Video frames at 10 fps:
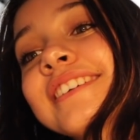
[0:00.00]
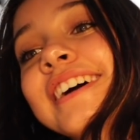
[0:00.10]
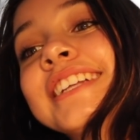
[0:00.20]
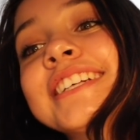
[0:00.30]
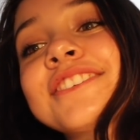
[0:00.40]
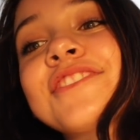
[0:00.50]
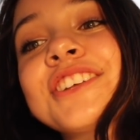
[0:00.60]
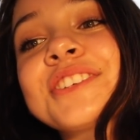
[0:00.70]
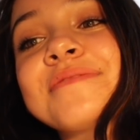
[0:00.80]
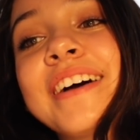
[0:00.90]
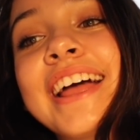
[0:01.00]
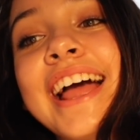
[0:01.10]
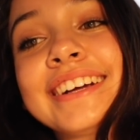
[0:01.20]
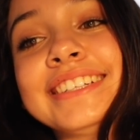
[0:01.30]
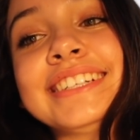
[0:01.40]
so I just finished my
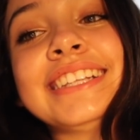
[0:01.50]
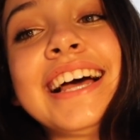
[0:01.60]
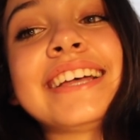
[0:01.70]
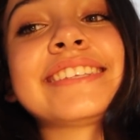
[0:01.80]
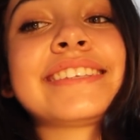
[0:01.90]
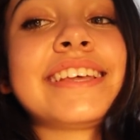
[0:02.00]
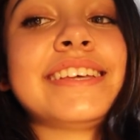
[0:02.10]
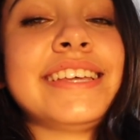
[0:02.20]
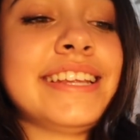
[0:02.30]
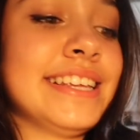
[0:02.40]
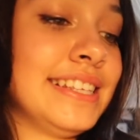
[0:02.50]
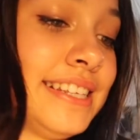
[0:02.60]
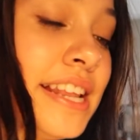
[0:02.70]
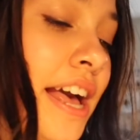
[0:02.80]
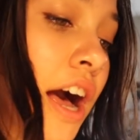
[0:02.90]
acting class. It is
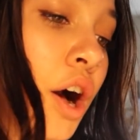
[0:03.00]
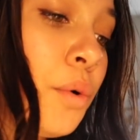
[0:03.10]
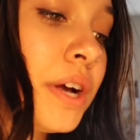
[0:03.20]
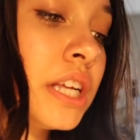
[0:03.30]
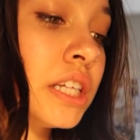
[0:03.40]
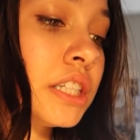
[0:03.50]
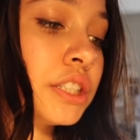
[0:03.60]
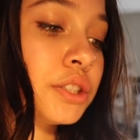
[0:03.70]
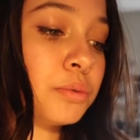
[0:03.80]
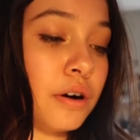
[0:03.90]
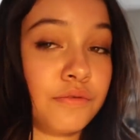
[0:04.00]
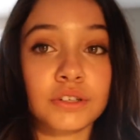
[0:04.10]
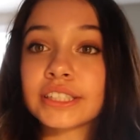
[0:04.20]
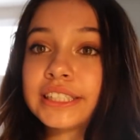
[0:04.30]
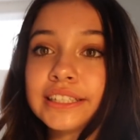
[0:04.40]
now twelve
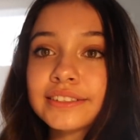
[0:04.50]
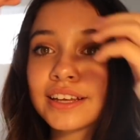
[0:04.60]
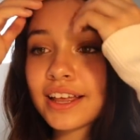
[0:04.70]
fourteen.